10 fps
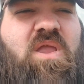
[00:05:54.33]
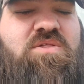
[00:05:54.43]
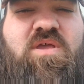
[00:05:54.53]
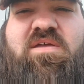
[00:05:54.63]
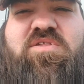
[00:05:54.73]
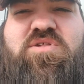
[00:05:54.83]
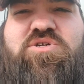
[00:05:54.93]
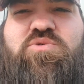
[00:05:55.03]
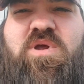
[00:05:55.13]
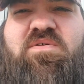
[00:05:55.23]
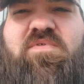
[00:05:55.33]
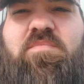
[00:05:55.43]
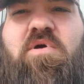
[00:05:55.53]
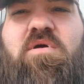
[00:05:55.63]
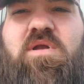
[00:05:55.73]
so you have to search around for the
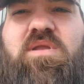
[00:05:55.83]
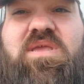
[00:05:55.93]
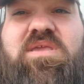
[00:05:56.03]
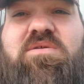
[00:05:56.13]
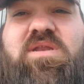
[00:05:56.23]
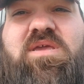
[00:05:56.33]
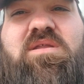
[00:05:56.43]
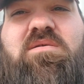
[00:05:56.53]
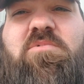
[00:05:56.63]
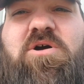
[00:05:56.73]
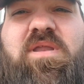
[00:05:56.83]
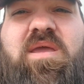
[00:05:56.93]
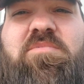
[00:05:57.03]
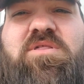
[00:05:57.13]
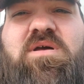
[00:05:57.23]
part. You can get them on
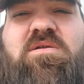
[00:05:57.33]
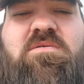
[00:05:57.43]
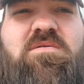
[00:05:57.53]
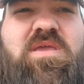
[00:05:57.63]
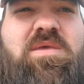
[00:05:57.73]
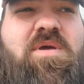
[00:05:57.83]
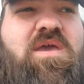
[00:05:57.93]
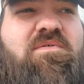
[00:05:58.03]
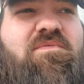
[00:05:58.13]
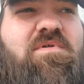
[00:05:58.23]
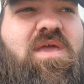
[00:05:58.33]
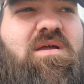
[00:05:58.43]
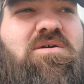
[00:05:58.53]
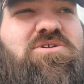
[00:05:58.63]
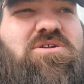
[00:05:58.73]
Amazon or eBay for like
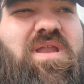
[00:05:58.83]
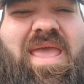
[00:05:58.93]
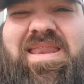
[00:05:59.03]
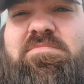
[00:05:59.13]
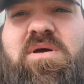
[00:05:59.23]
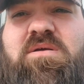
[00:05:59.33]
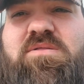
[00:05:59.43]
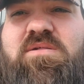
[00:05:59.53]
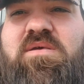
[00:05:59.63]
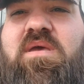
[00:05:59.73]
180 bucks.